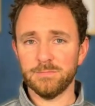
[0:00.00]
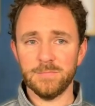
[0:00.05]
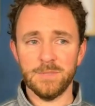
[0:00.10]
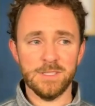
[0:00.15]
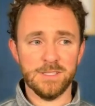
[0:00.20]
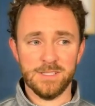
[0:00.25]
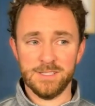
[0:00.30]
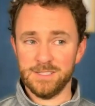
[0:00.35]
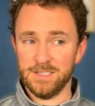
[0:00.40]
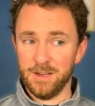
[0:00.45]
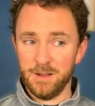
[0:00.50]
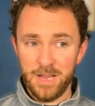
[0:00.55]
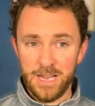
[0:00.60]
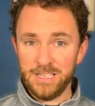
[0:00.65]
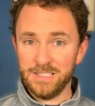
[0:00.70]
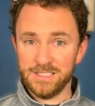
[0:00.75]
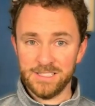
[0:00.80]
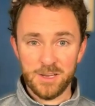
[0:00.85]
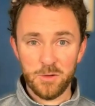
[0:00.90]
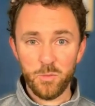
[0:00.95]
So
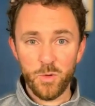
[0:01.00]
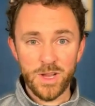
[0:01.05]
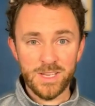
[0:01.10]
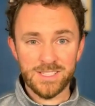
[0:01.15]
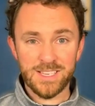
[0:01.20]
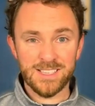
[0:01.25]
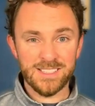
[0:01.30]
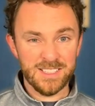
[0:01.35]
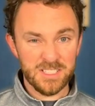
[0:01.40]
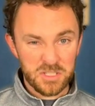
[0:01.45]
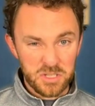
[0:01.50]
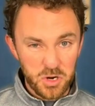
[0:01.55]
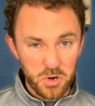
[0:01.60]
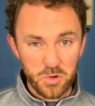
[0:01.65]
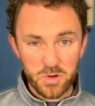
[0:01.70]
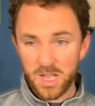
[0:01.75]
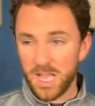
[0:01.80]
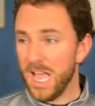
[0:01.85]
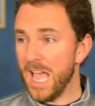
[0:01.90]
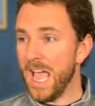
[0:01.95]
in some ways as a
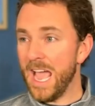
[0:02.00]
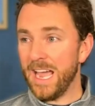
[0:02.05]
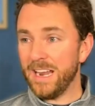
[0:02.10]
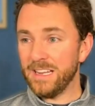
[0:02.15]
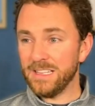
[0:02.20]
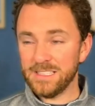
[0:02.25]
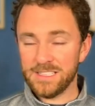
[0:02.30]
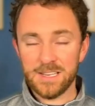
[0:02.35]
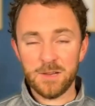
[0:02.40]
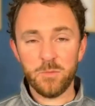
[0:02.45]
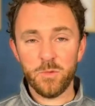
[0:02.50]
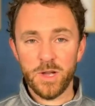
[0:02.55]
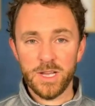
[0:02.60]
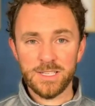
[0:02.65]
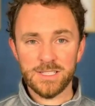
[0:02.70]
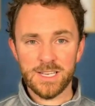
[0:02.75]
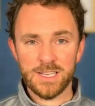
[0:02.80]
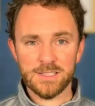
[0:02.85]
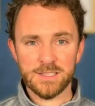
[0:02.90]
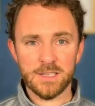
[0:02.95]
joke, and in some
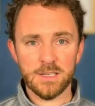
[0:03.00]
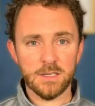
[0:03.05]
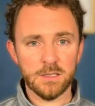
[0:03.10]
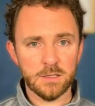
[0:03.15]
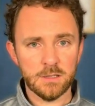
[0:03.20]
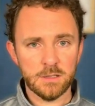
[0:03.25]
ways as a,